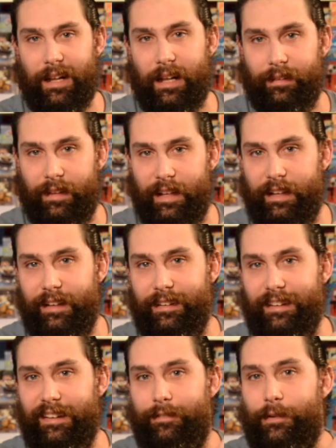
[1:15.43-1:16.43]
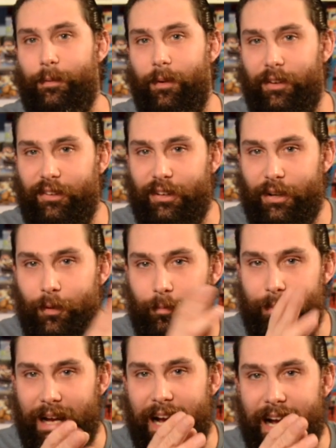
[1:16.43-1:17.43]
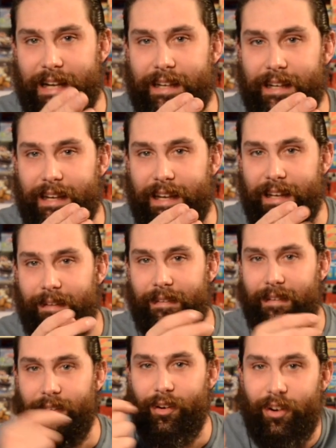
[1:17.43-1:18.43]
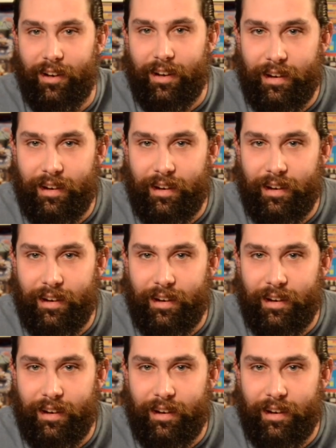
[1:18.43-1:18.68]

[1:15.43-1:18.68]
And then if you wanted to go back and look